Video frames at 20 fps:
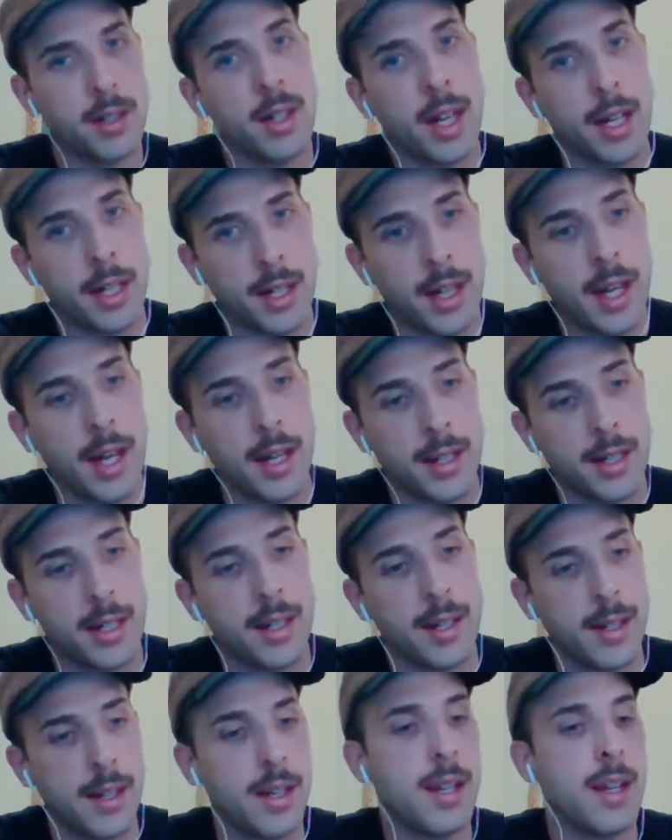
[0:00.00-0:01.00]
like that,
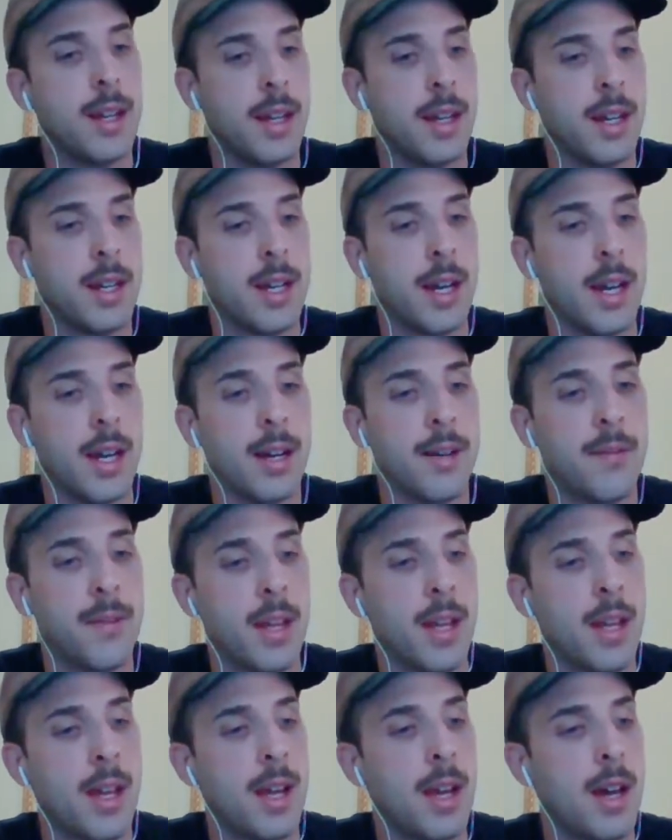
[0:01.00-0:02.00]
yeah?
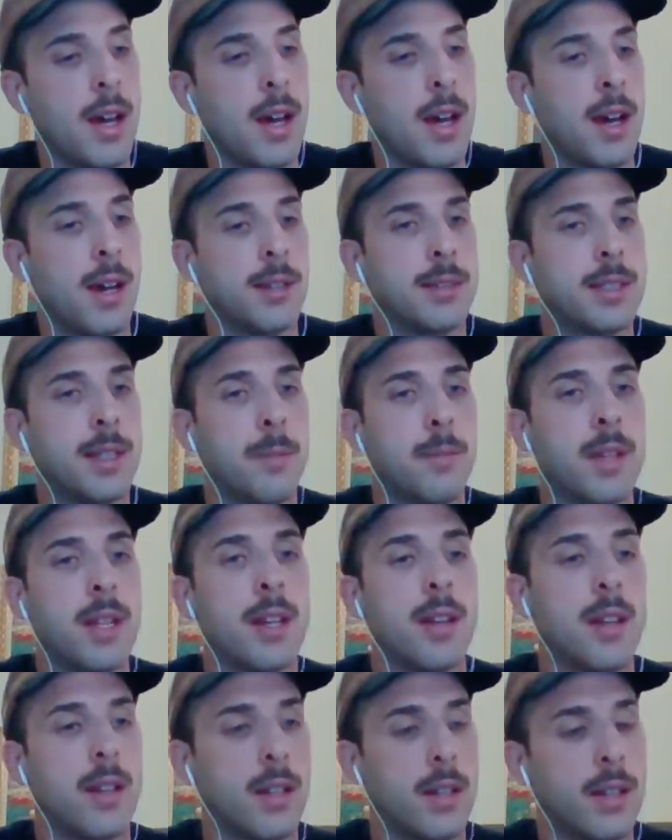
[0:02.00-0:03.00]

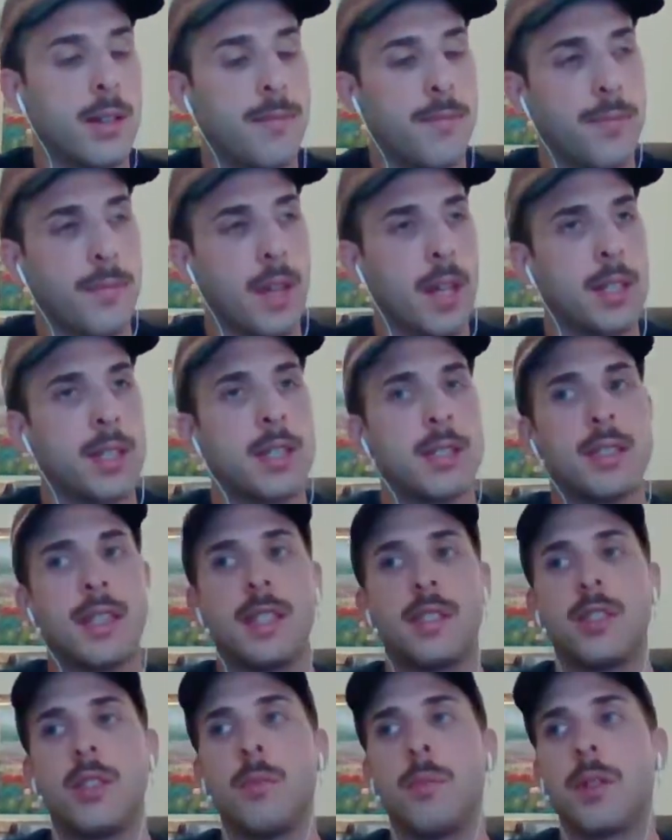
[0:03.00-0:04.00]
Something, I shouldn't say
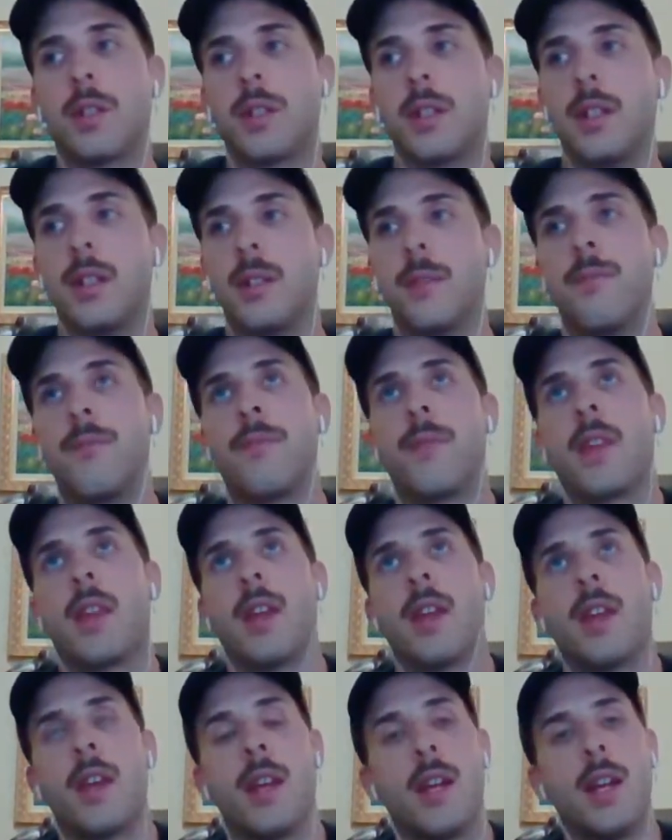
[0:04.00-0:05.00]
super clear.
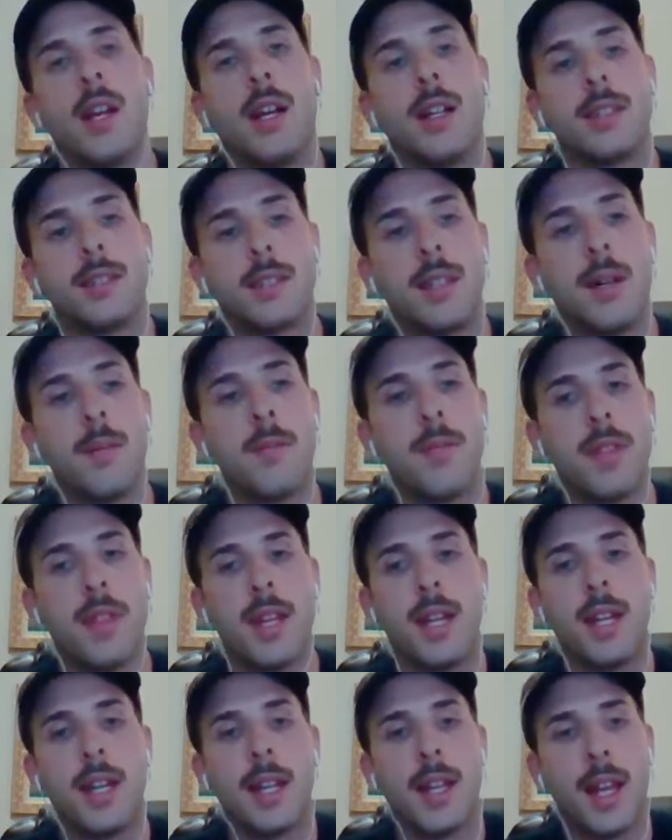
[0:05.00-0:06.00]

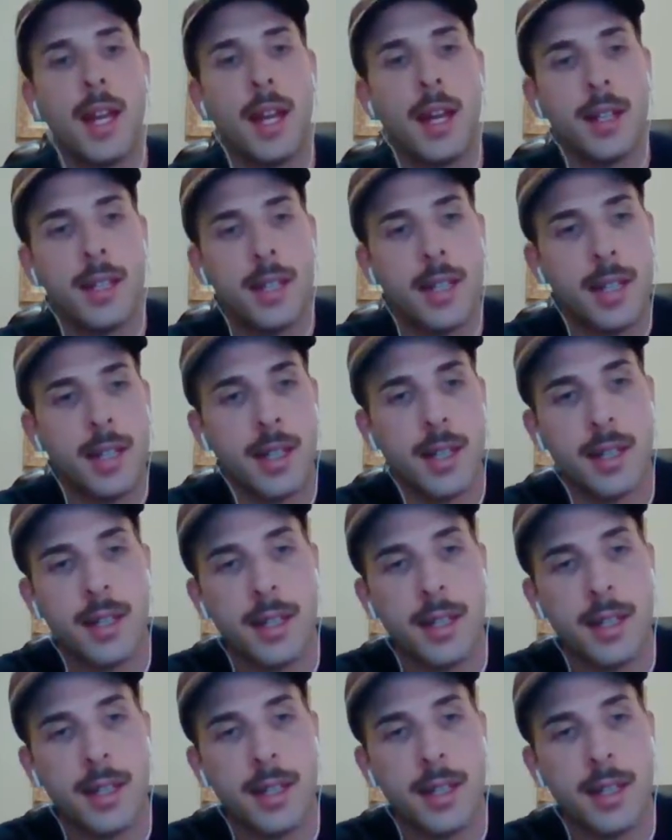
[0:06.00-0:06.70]
Something that